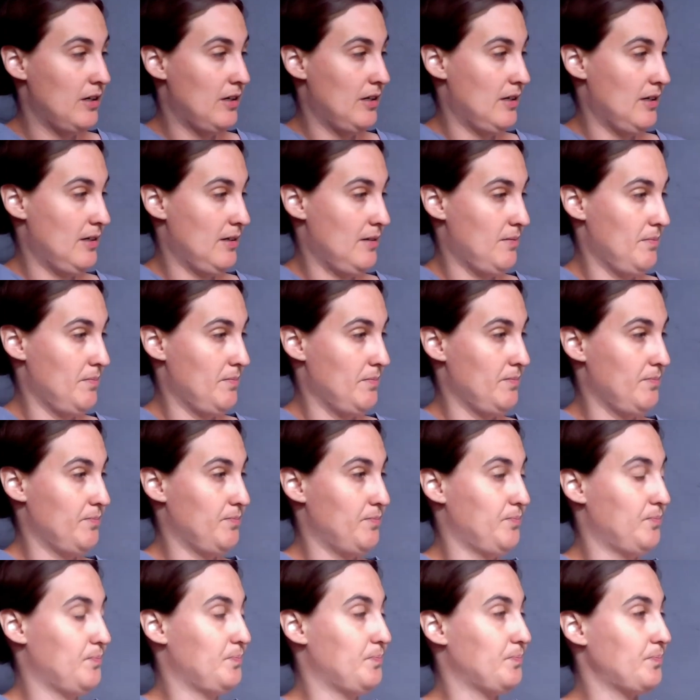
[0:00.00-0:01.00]

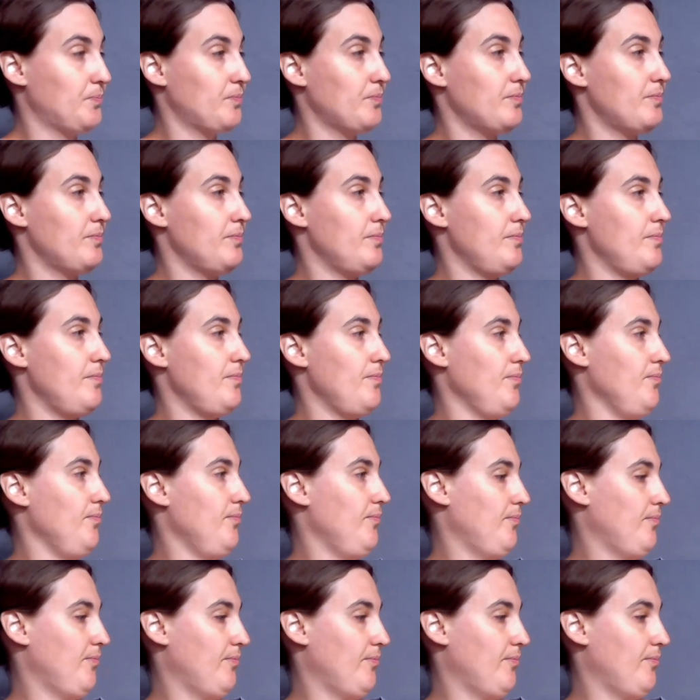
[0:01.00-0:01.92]
No one is speaking in this clip.